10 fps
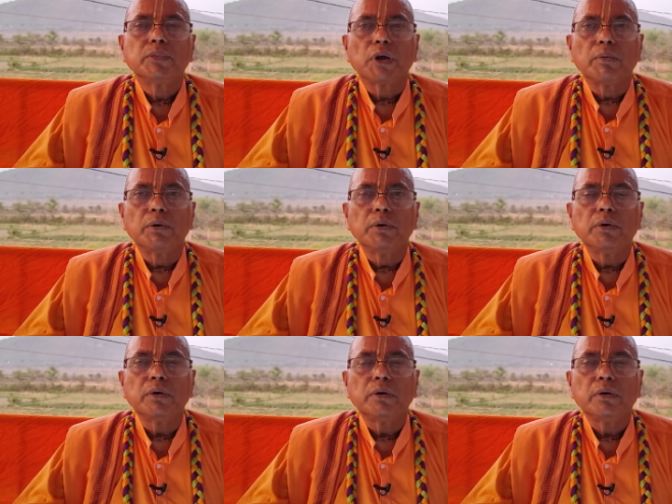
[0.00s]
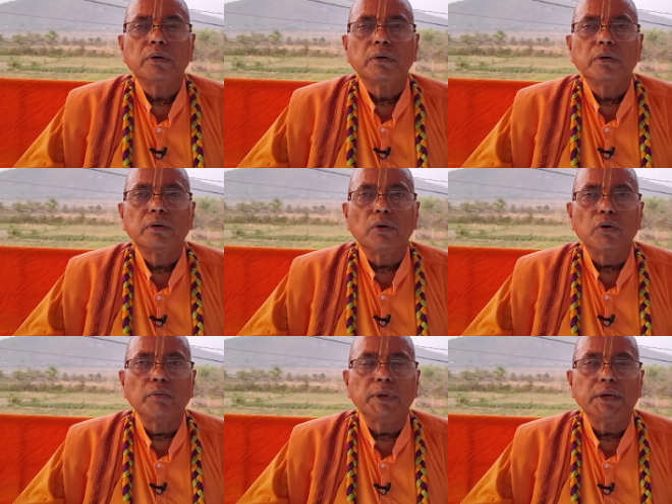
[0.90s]
Prabhu,
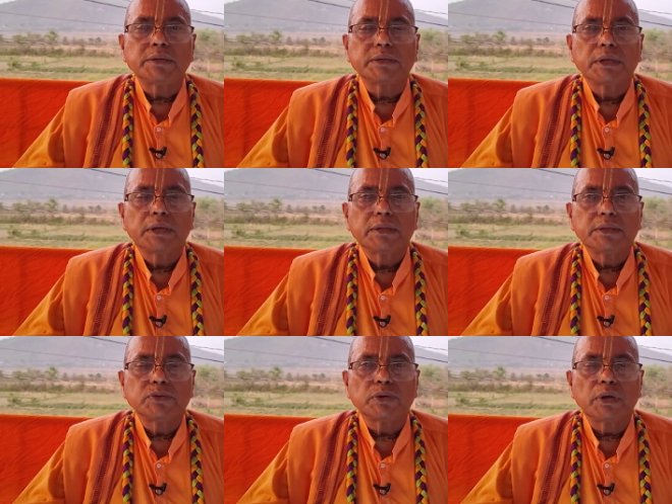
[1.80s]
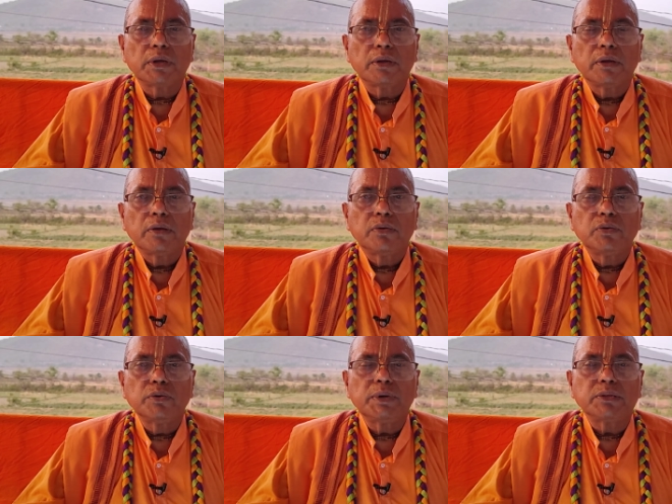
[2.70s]
nau means this is
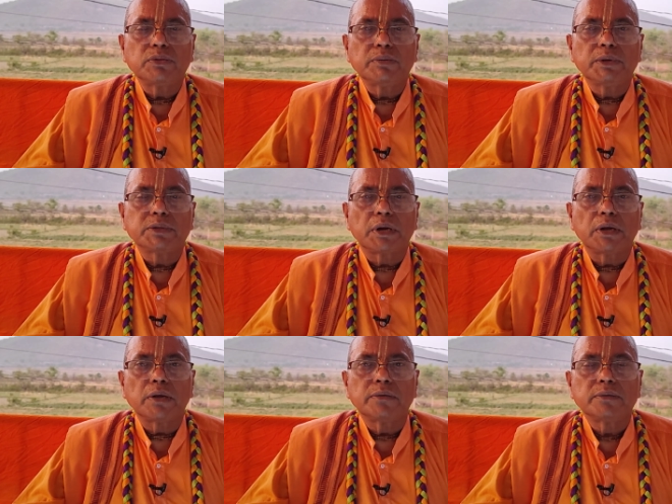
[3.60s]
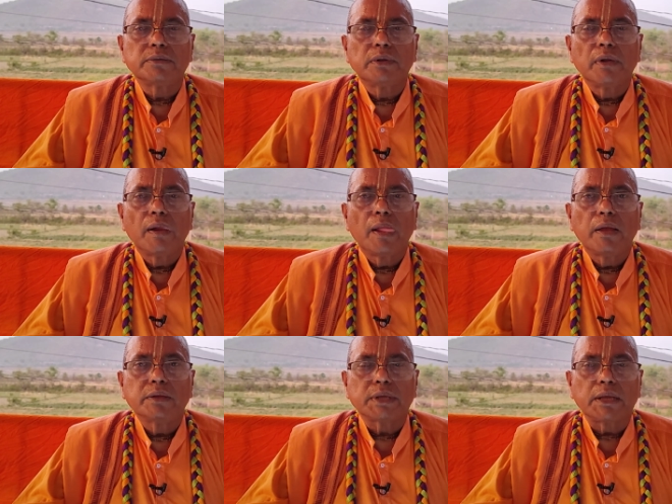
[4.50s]
dvivachana,
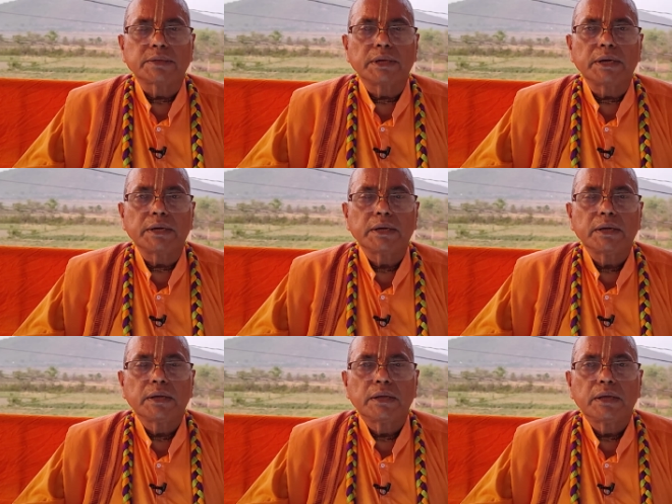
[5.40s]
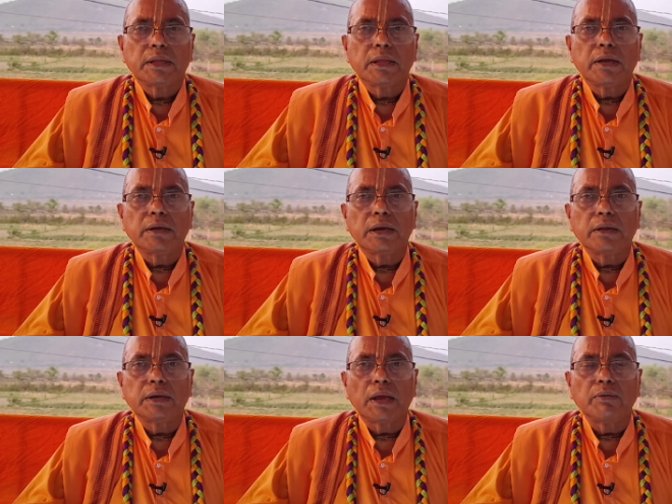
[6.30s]
Sanskrit
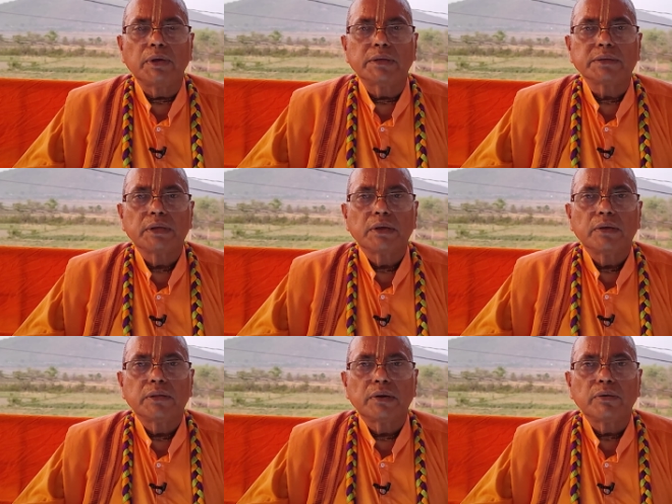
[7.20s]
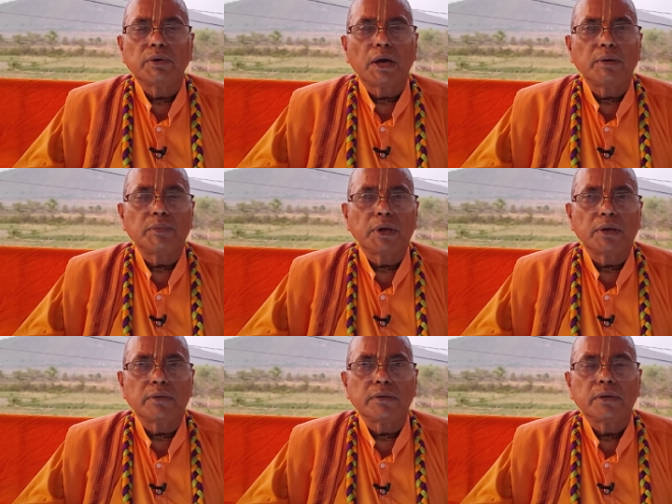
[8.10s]
language. There is
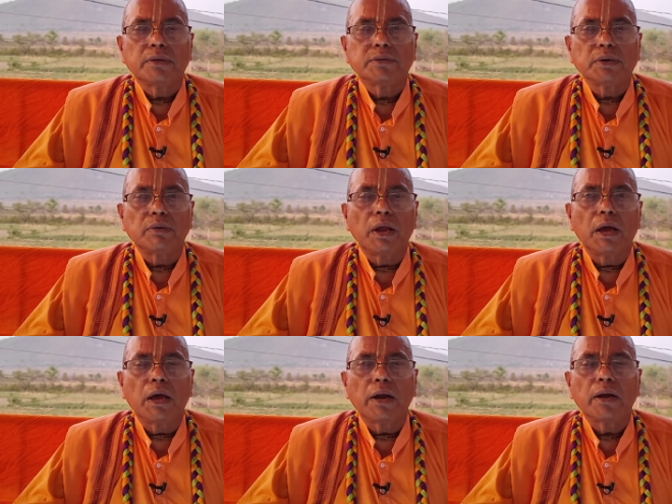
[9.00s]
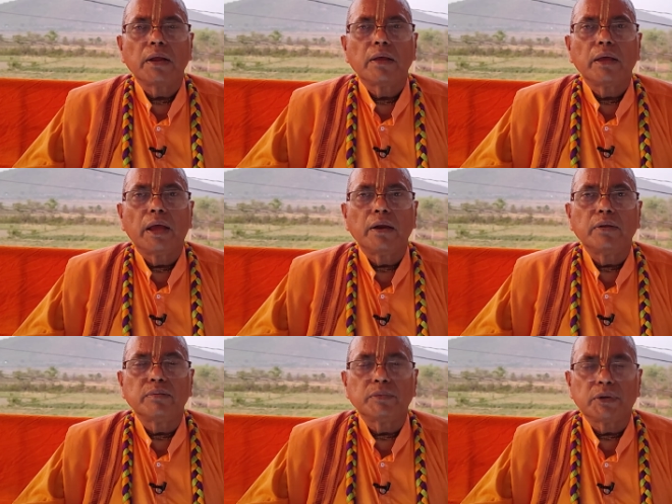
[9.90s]
one singular
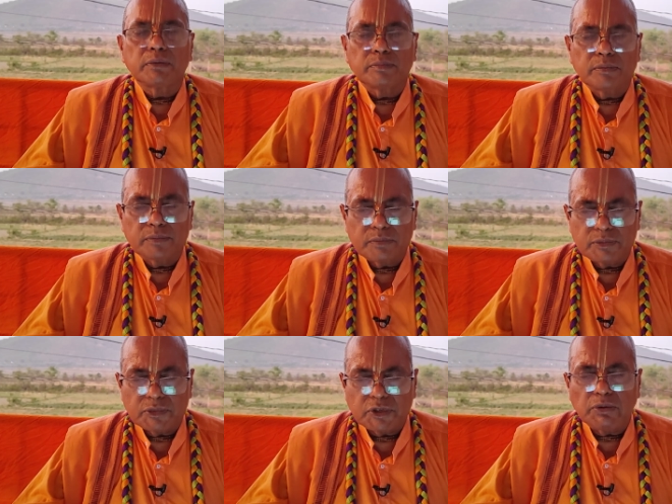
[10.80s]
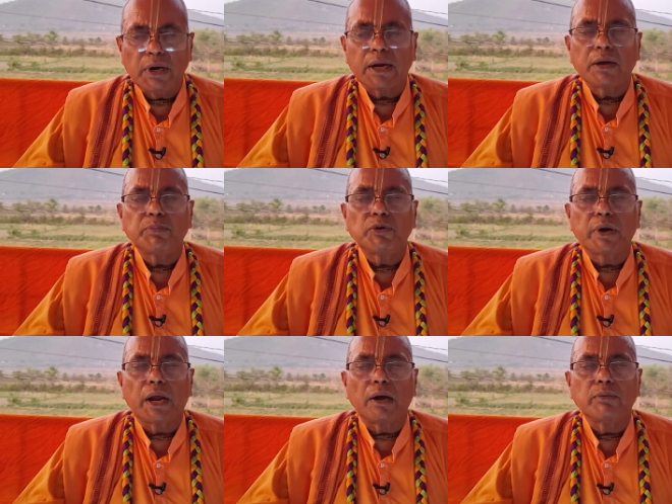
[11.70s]
and
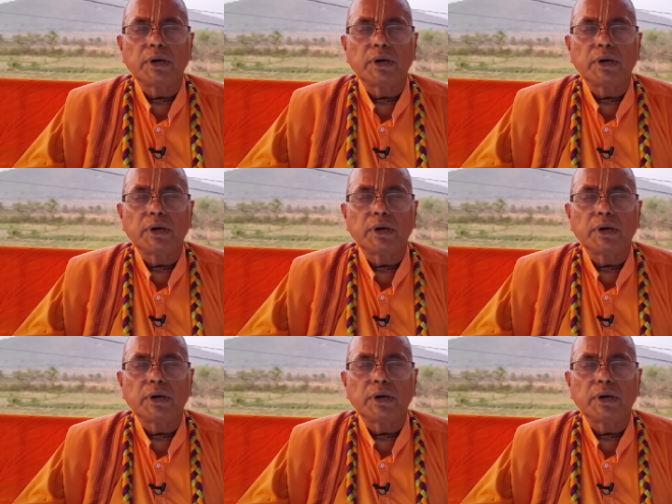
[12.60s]
plural.